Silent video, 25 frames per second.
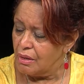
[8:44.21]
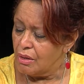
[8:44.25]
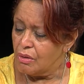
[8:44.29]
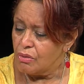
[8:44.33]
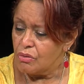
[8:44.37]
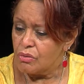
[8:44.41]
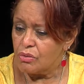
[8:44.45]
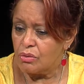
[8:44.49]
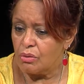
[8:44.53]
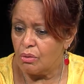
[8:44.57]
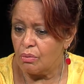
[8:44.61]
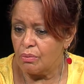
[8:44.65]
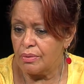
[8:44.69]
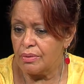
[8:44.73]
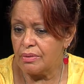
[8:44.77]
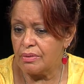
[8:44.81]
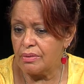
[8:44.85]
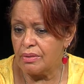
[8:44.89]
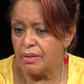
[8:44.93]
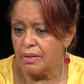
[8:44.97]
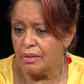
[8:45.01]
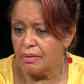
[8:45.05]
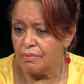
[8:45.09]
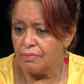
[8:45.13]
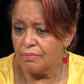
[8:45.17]
So
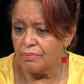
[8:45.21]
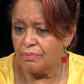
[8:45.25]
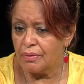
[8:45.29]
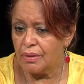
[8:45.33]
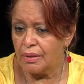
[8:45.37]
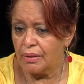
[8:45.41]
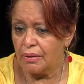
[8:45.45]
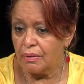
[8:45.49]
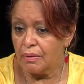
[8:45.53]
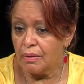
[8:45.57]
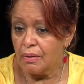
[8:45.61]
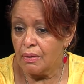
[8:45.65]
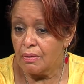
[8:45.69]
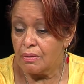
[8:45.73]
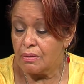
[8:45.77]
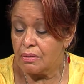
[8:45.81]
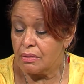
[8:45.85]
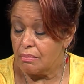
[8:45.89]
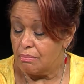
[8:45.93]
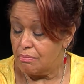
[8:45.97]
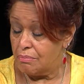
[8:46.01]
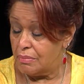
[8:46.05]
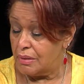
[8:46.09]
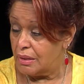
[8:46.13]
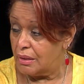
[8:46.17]
instead of like
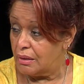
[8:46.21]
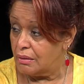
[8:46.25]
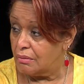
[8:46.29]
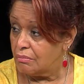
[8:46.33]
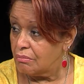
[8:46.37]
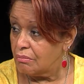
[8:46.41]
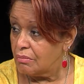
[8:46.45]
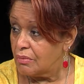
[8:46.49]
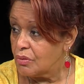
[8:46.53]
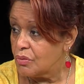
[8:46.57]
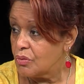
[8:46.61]
submitting